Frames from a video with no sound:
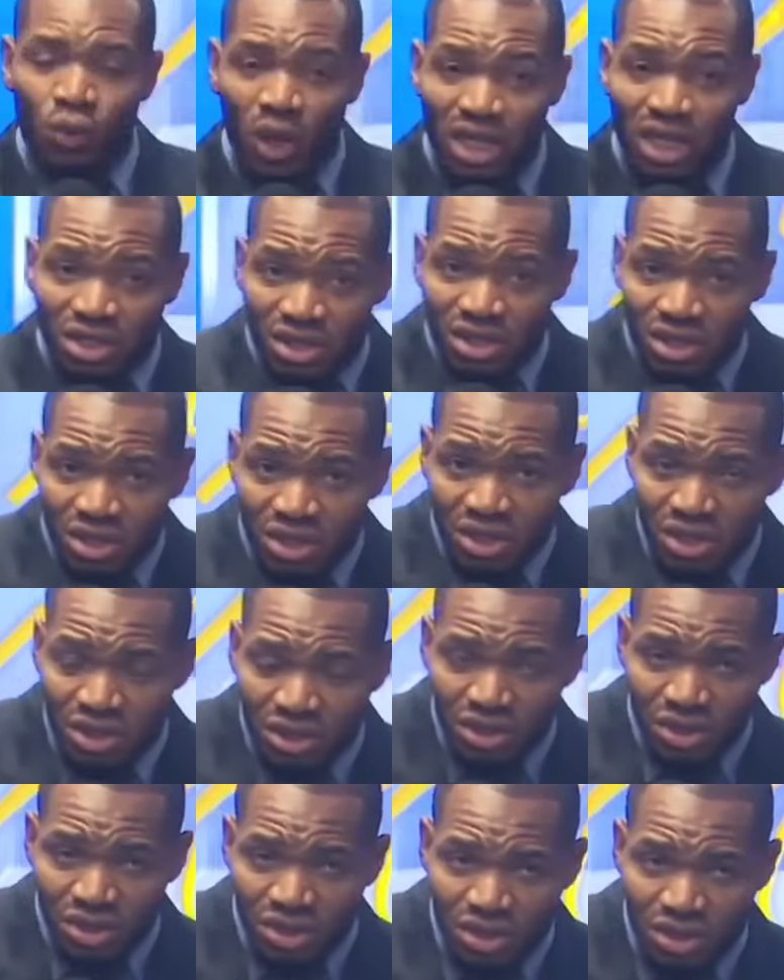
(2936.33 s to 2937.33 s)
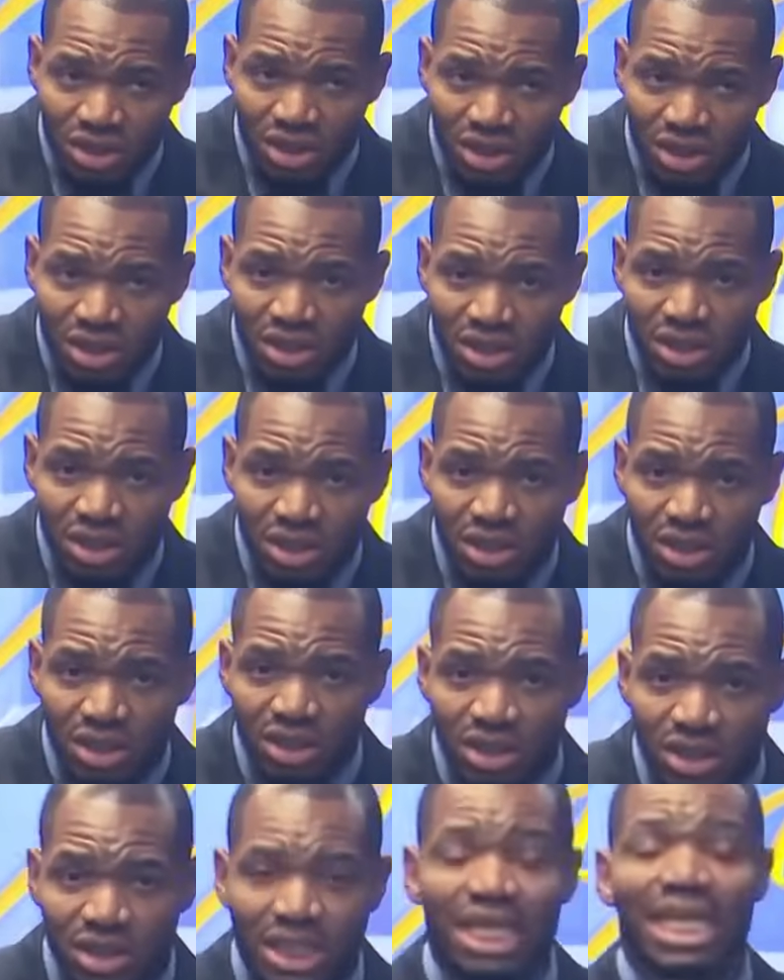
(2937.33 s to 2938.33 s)
God what?
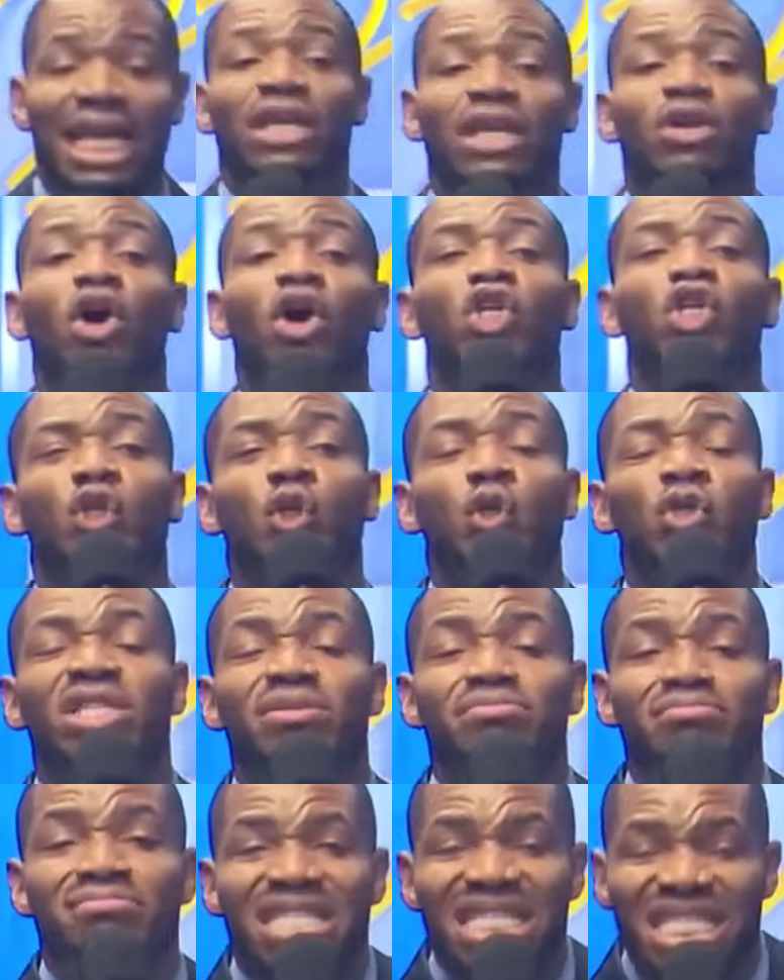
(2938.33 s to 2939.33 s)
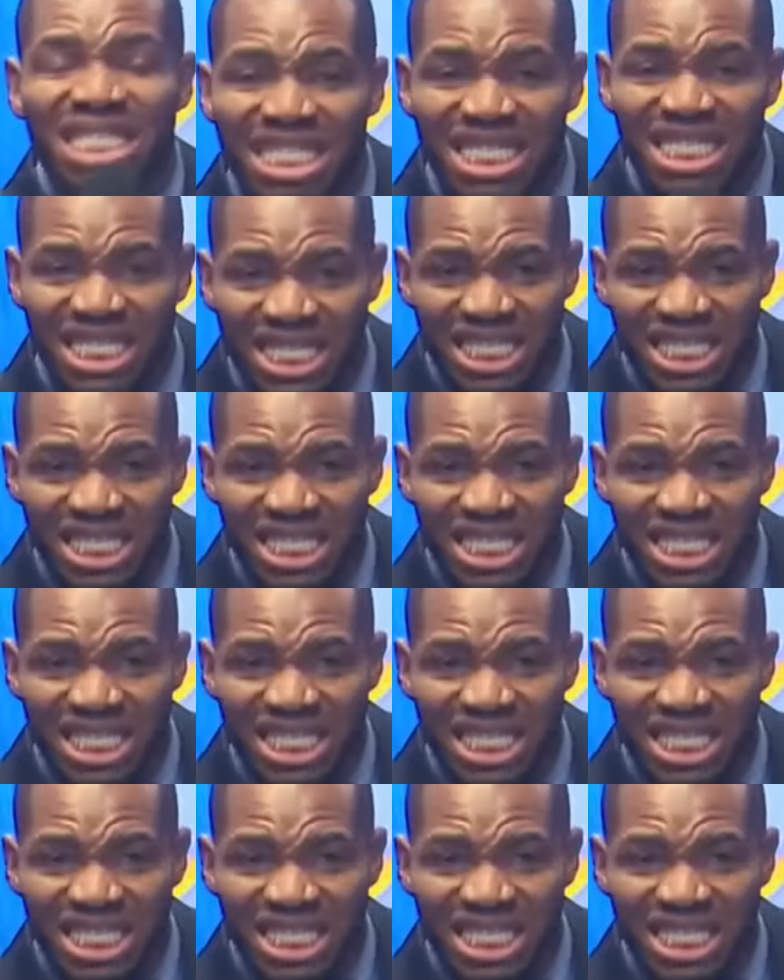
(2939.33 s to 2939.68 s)
Say, let God choose me.